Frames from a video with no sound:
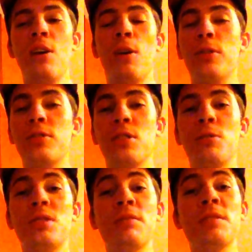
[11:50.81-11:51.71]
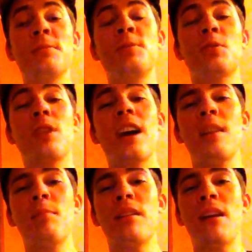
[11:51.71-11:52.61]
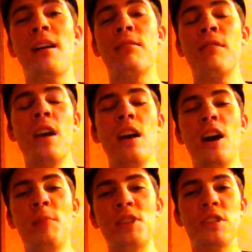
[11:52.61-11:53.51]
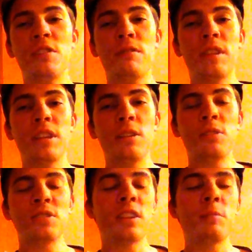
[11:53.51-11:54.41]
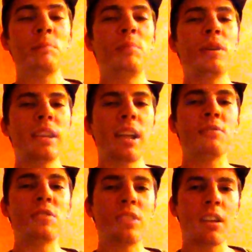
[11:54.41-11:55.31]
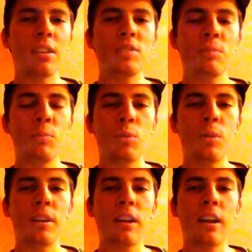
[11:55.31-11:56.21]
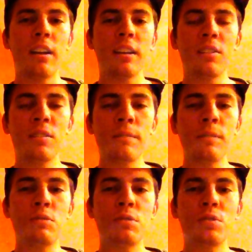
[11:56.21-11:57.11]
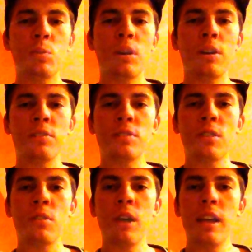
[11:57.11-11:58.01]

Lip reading: Also, definitely subscribe. I have a bunch of other videos, and I'll be putting out some more here in the future as well. So